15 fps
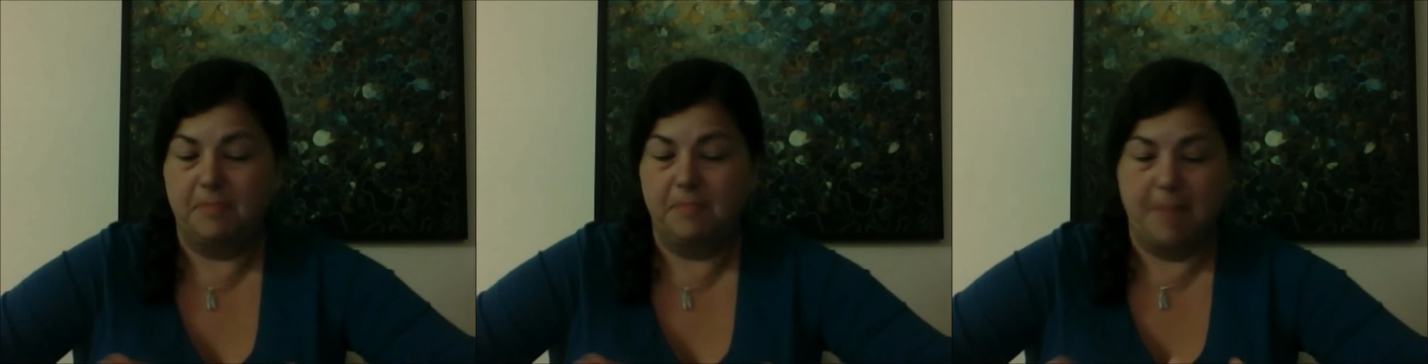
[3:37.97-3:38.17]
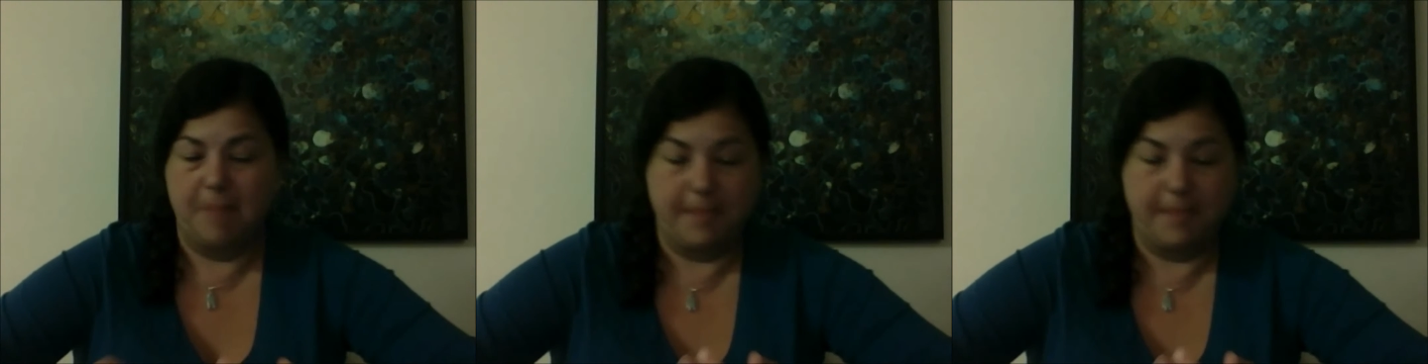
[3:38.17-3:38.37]

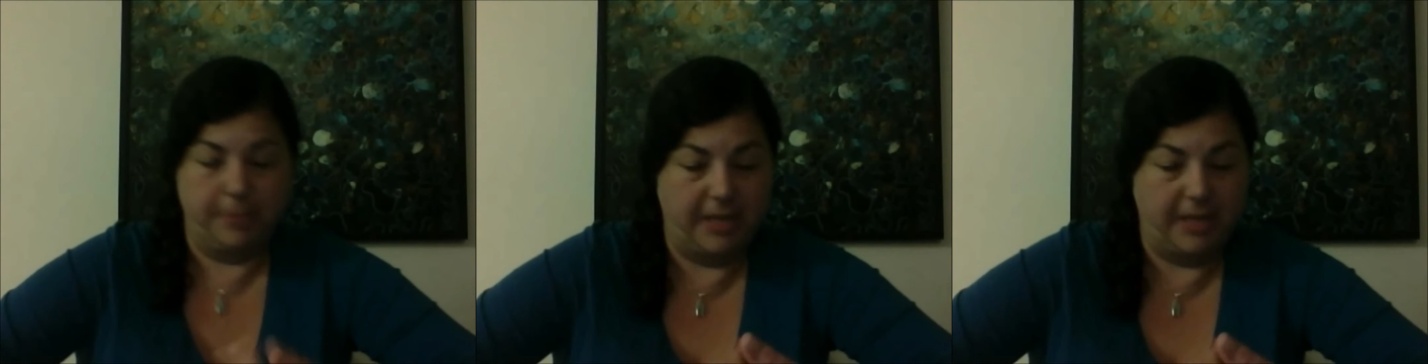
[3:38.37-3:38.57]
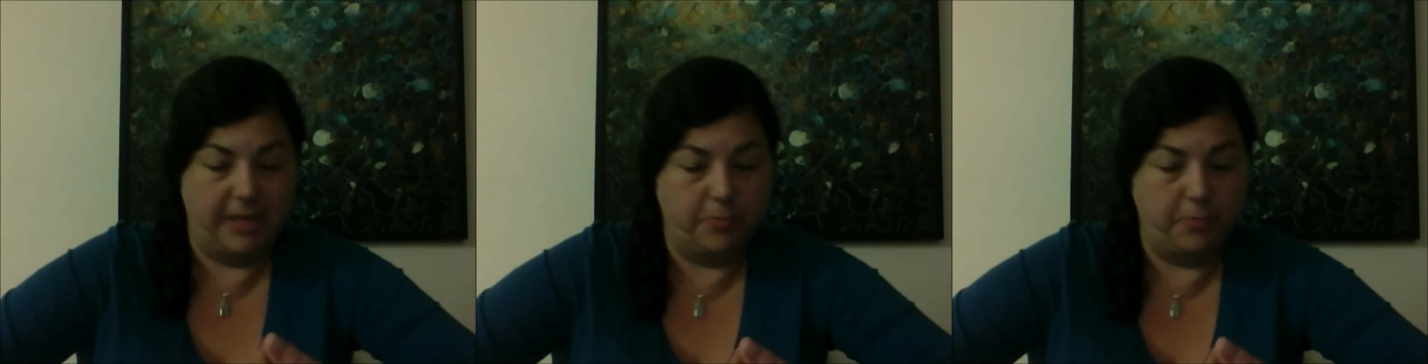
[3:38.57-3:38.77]
my
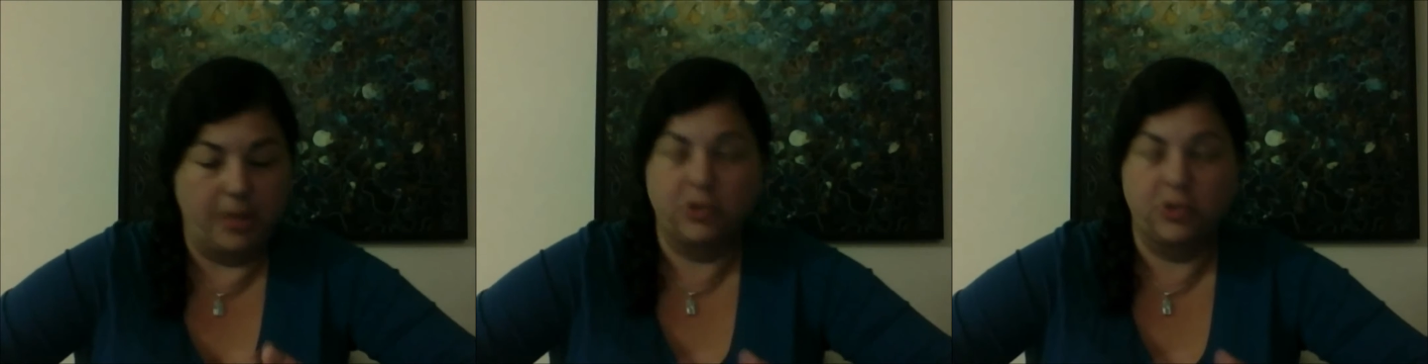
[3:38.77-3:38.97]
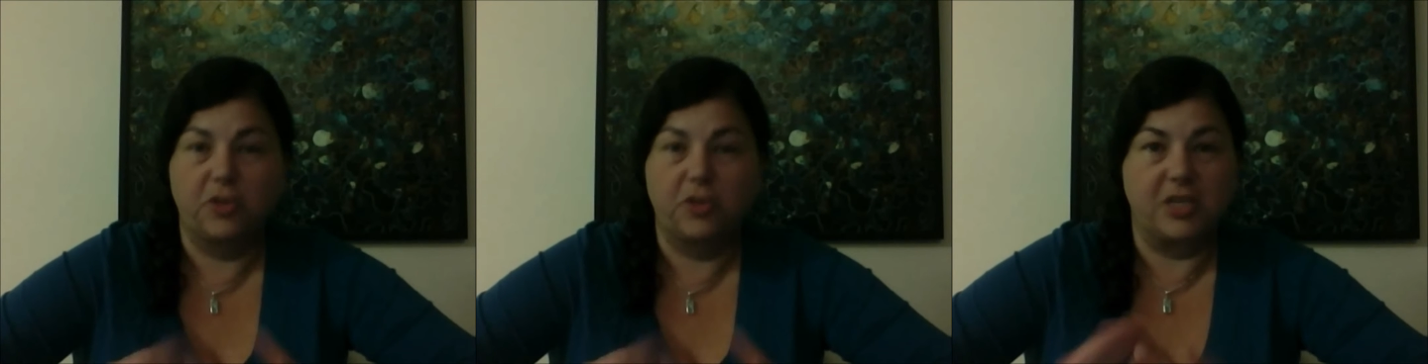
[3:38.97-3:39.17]
blood
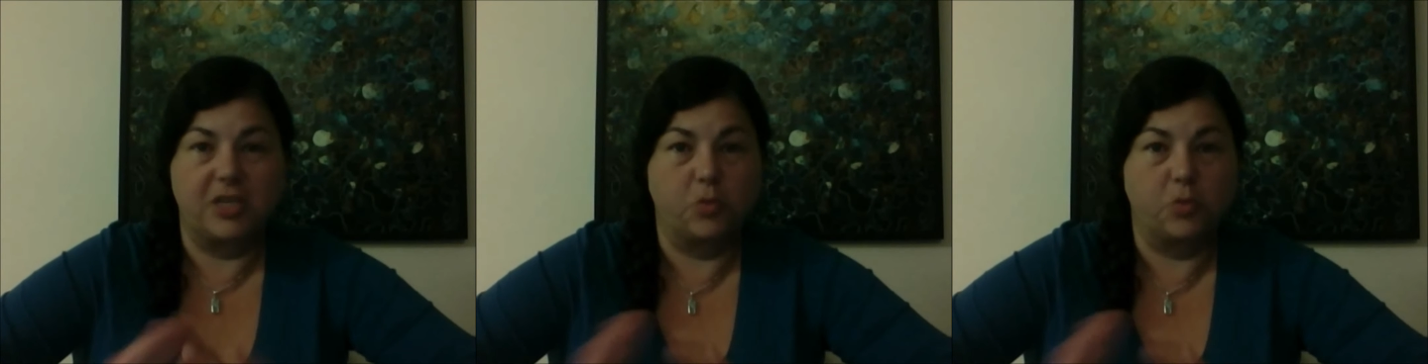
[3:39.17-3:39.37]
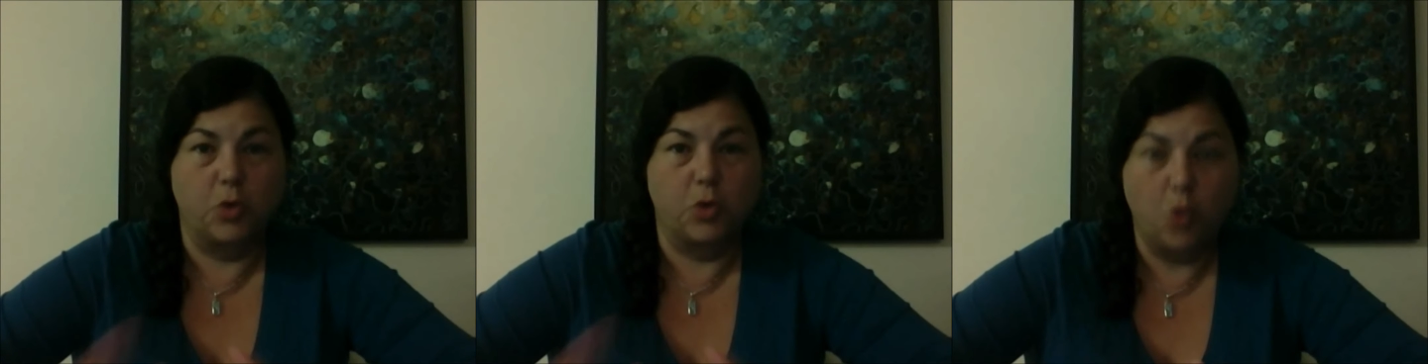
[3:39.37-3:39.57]
pressure,
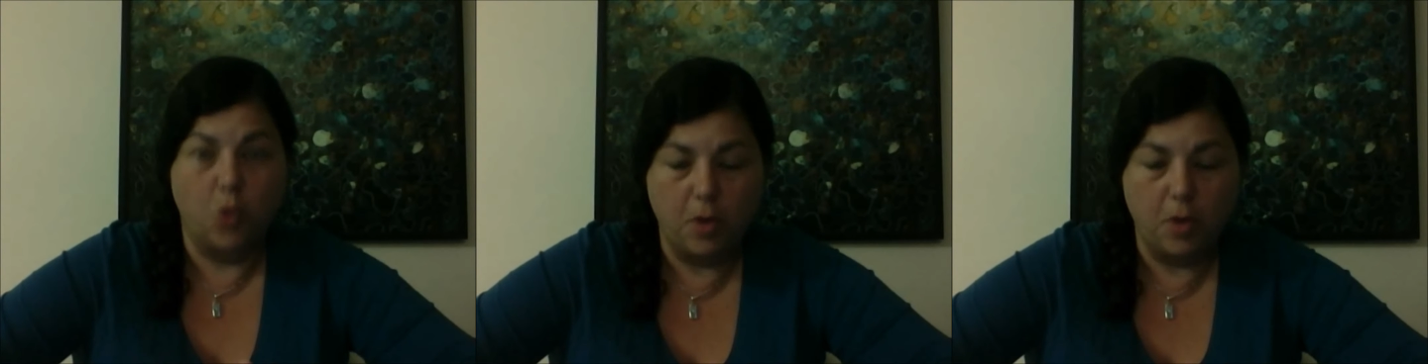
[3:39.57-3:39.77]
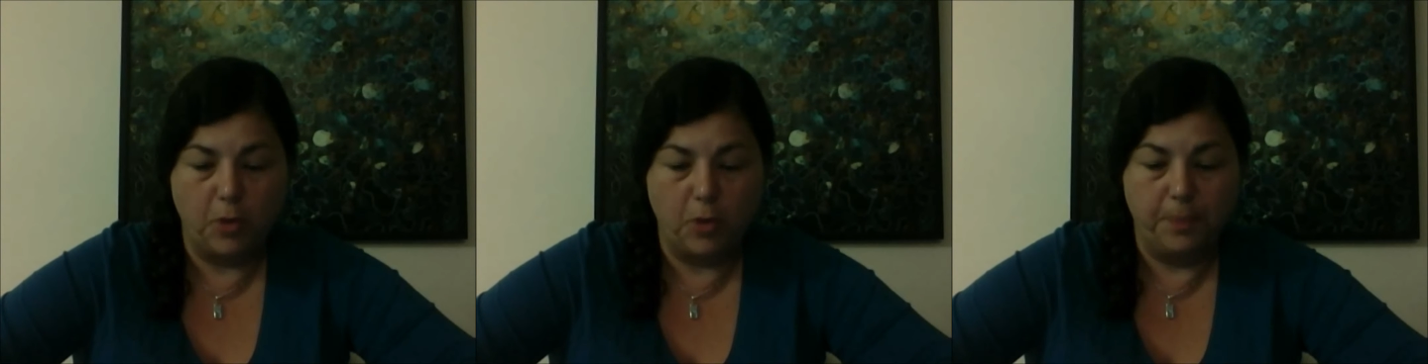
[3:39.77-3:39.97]
these were
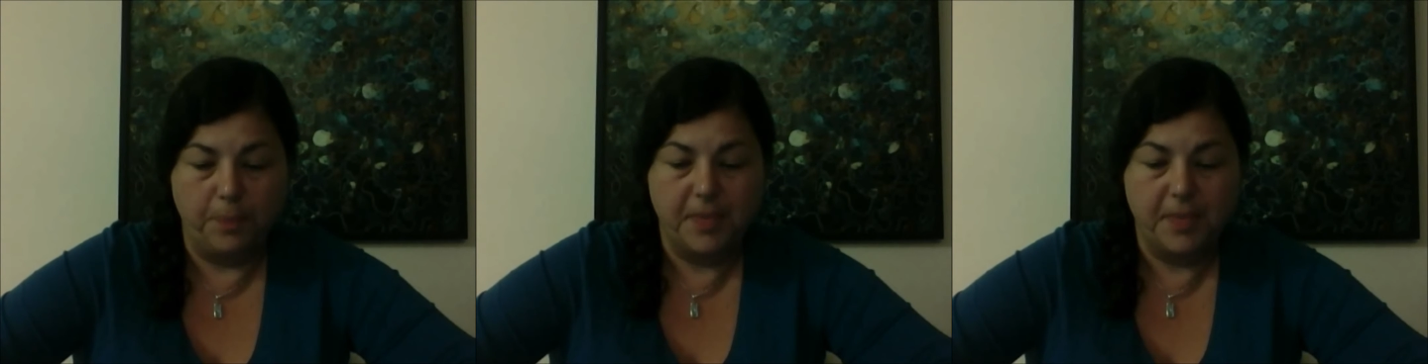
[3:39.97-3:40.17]
normal.